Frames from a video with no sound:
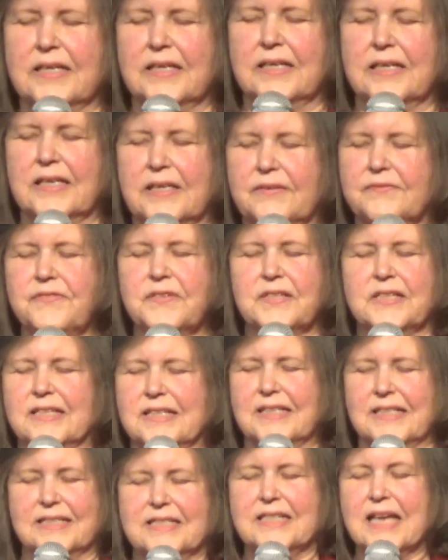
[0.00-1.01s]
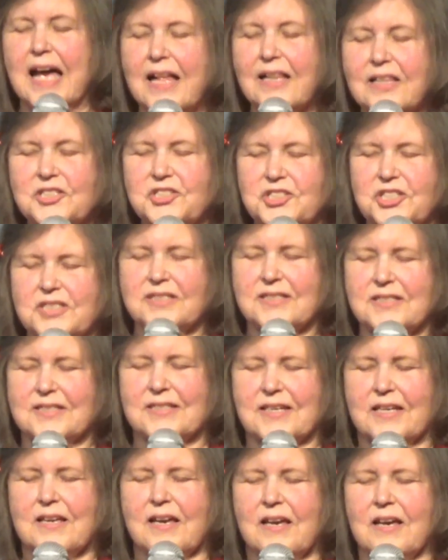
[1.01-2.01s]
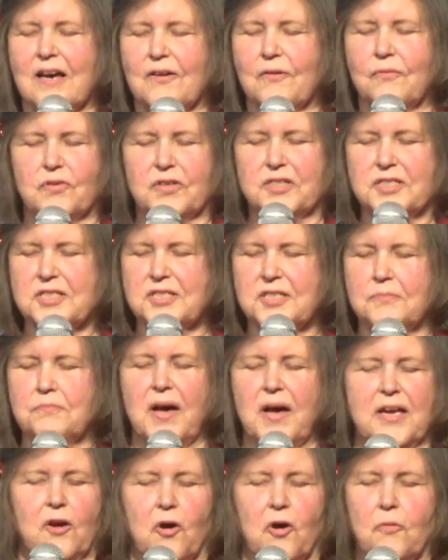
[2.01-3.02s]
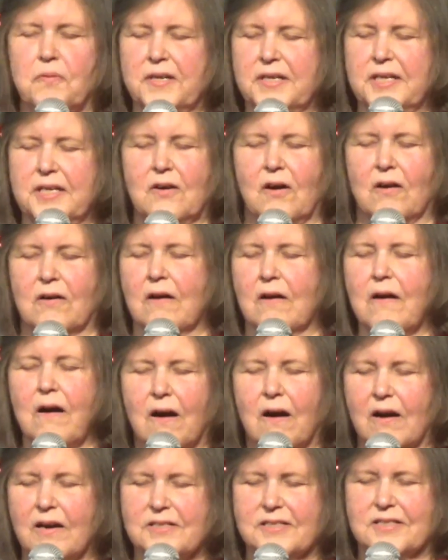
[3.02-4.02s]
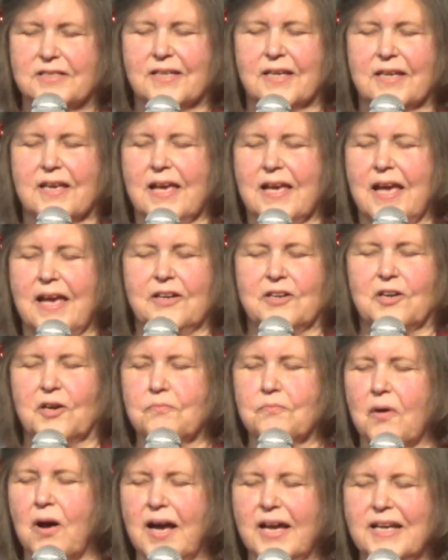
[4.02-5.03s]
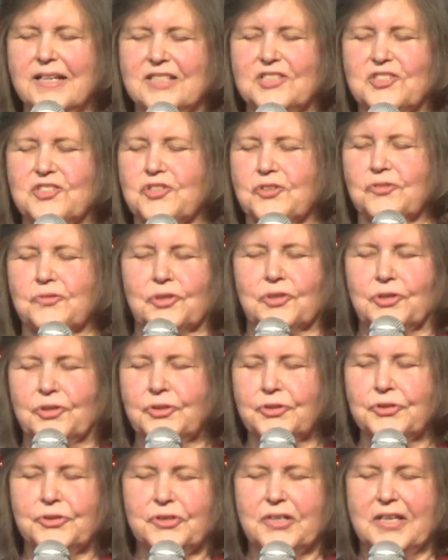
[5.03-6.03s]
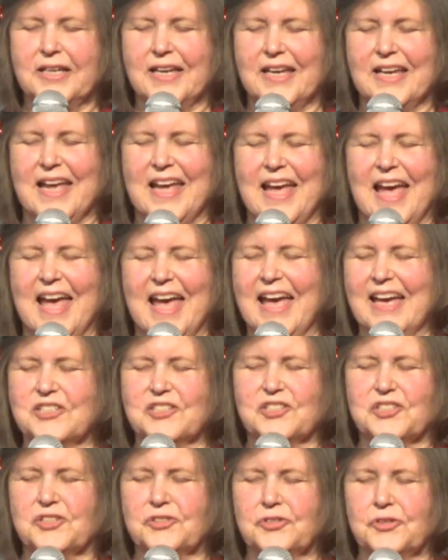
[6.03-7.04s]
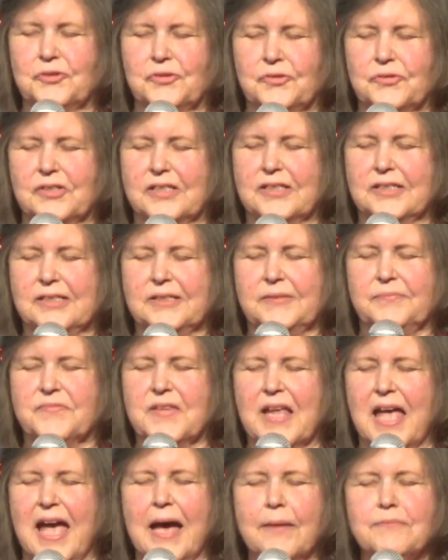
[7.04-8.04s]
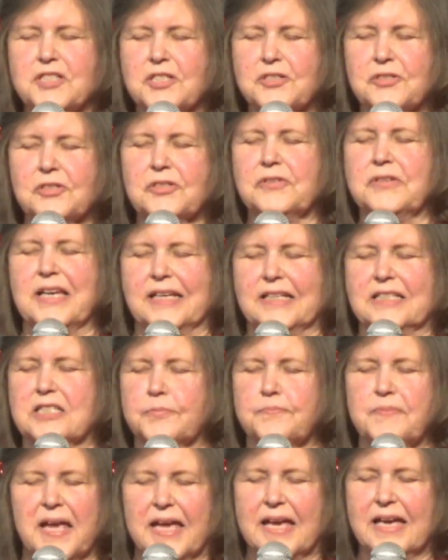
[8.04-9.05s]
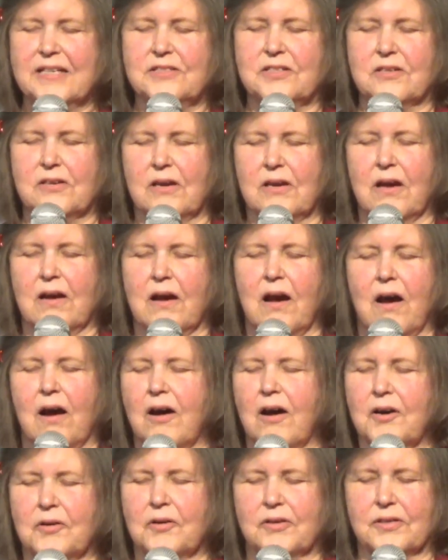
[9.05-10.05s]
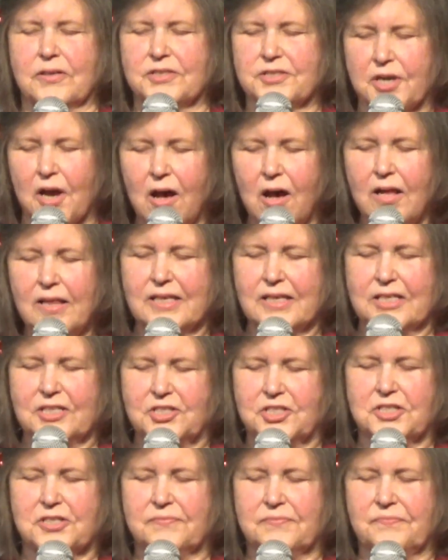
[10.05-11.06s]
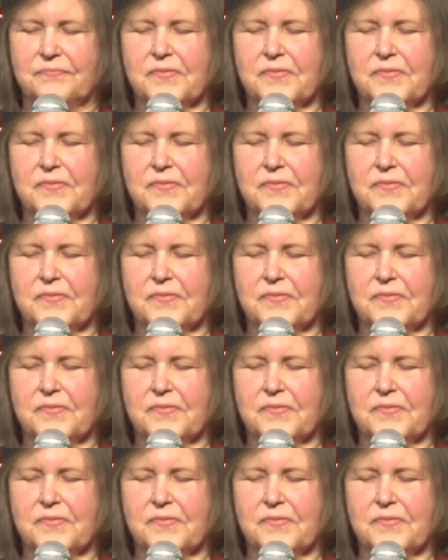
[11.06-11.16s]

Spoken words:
infinite intelligence, of wisdom, by opening our hearts and our minds to learn and to absolutely expand our knowledge